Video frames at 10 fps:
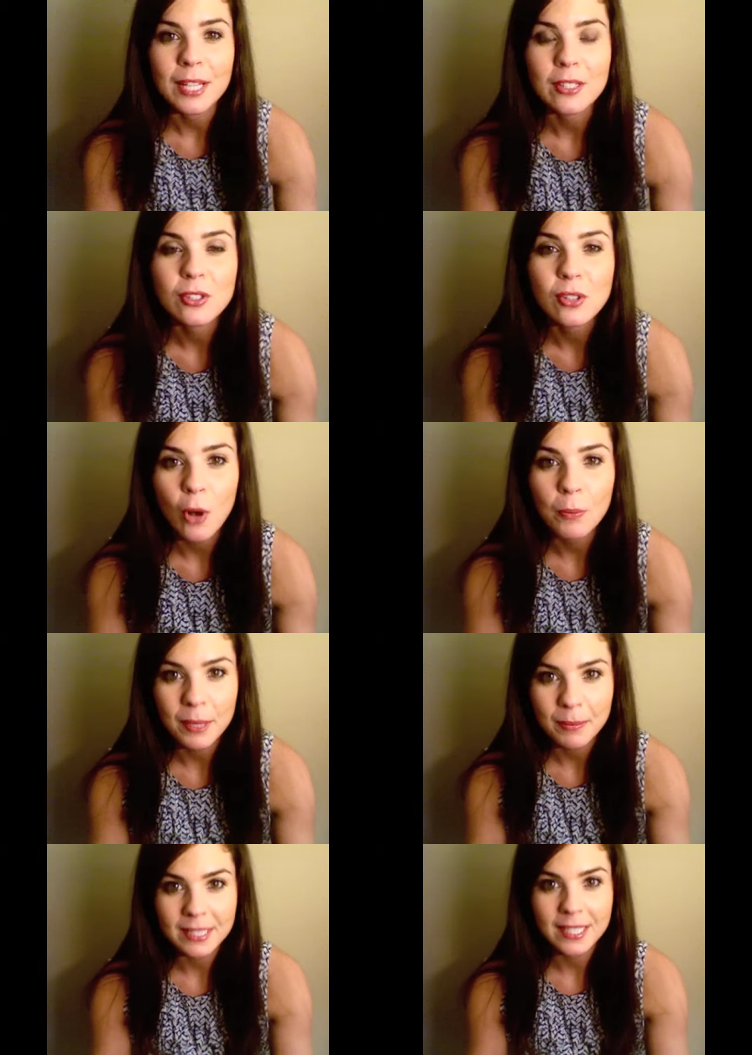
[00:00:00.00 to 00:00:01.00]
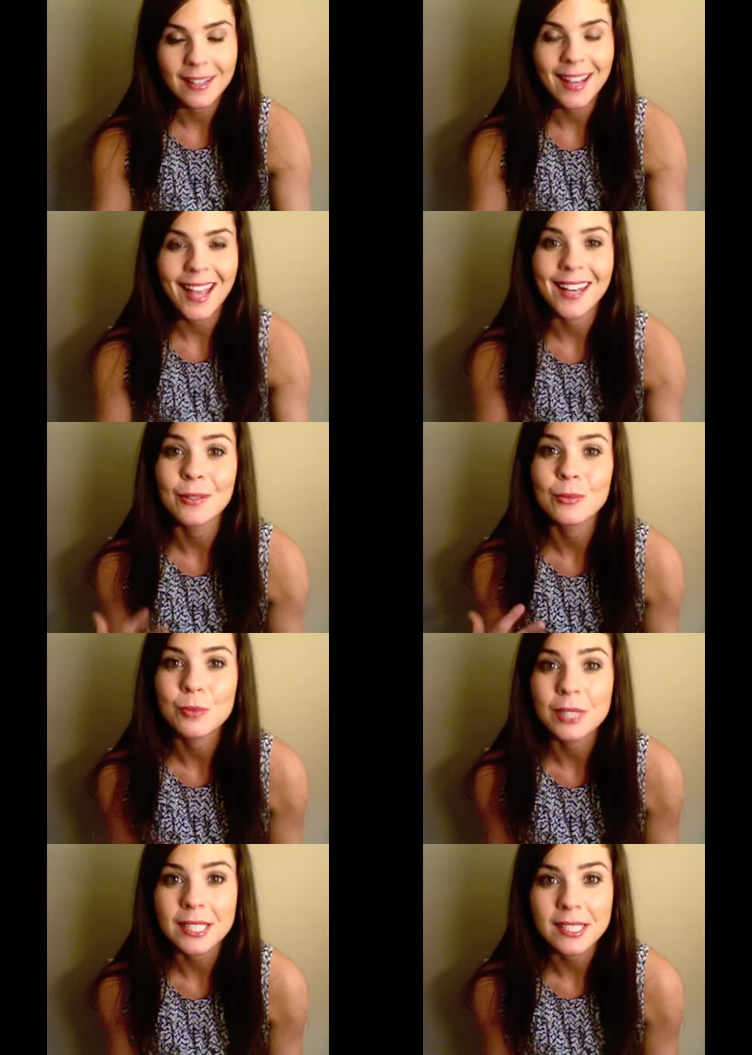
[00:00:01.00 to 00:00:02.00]
it's so pigmented and it
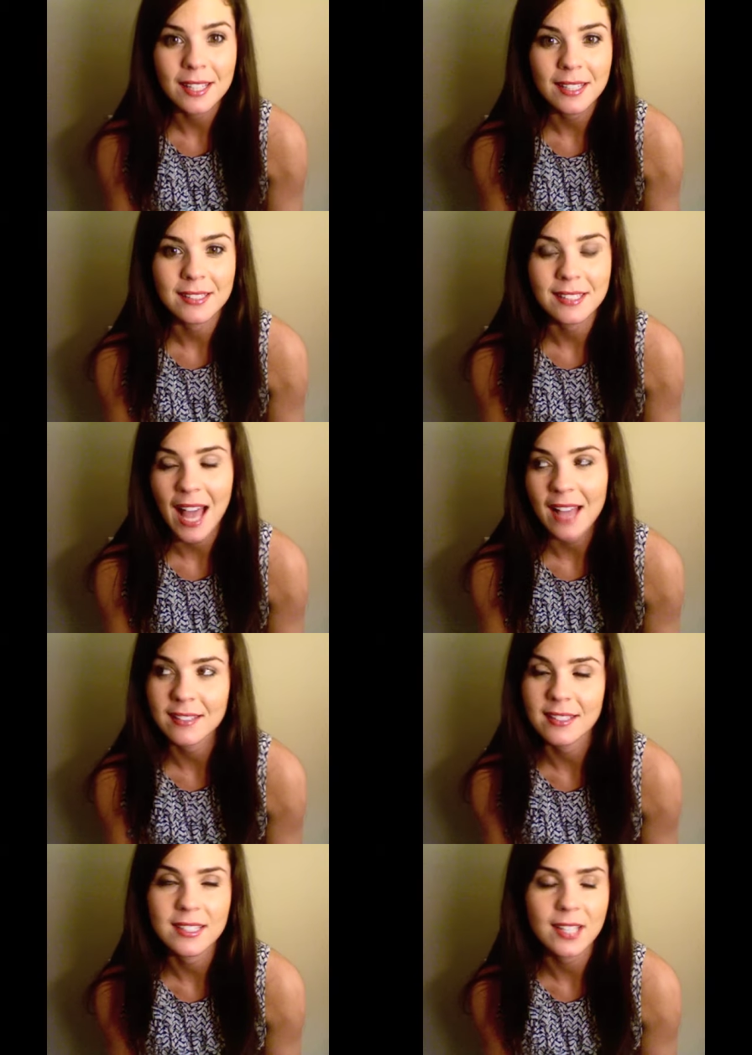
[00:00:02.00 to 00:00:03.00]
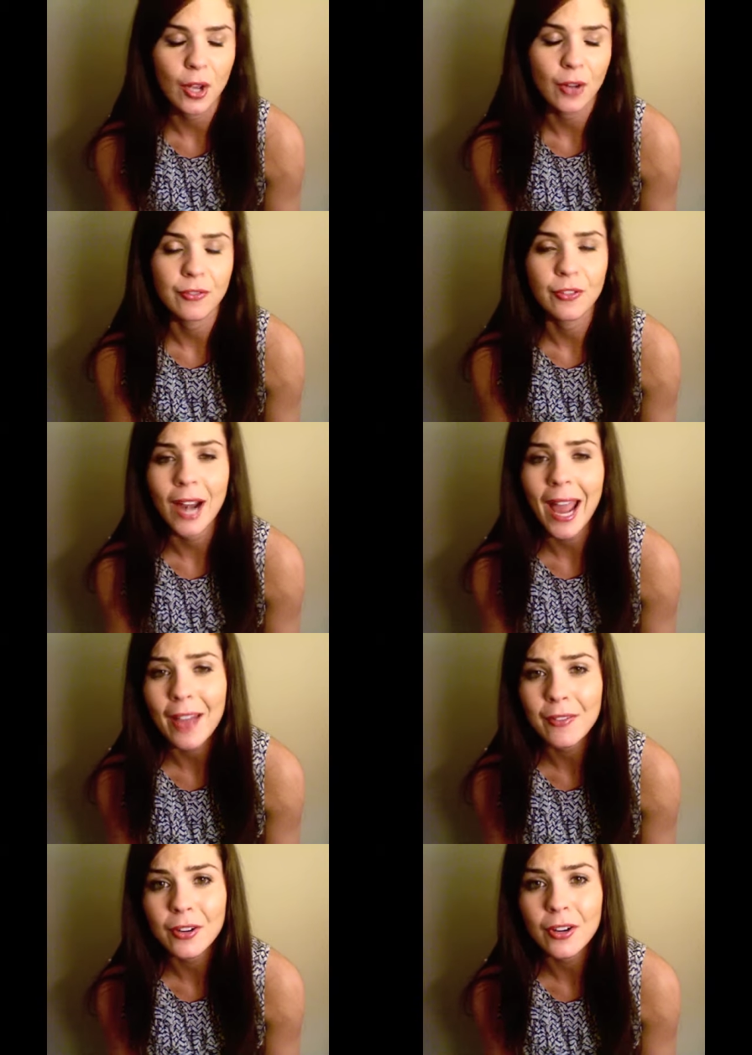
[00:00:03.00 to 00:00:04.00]
really does last and stay on
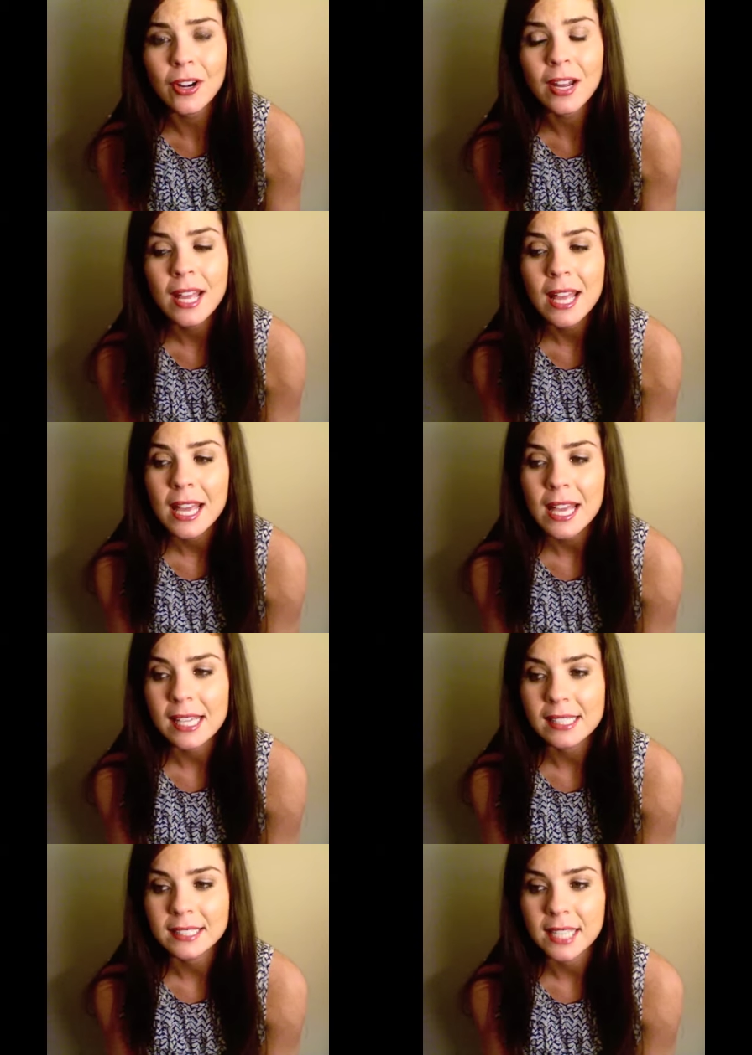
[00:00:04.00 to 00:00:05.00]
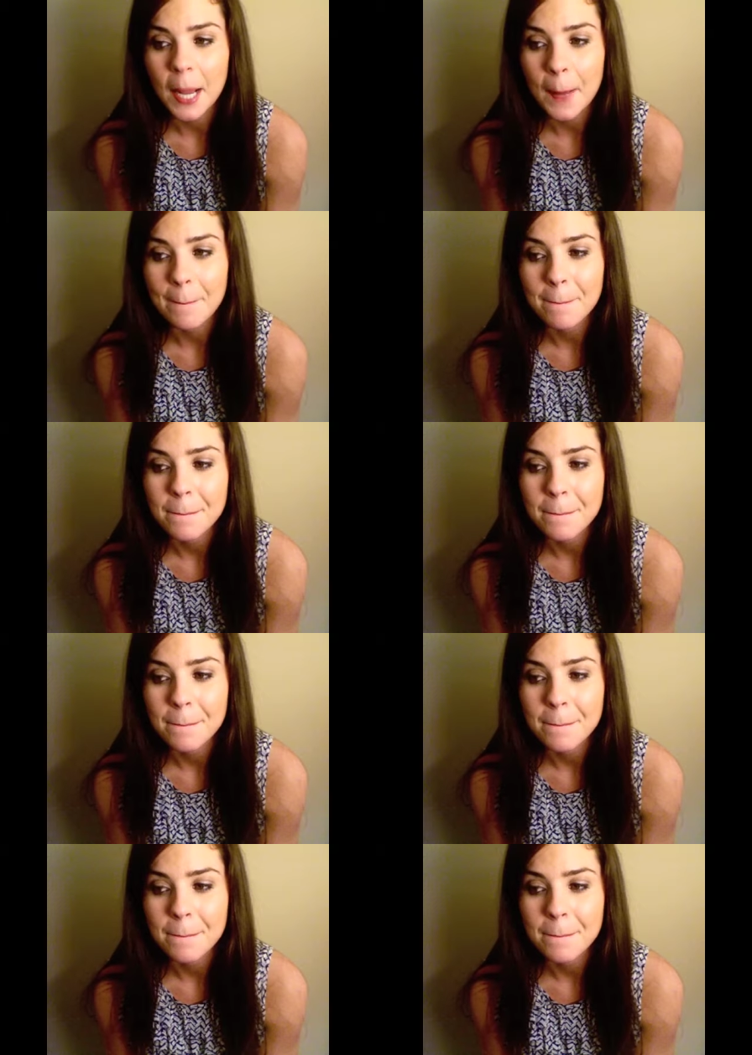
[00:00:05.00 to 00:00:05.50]
forever. And um,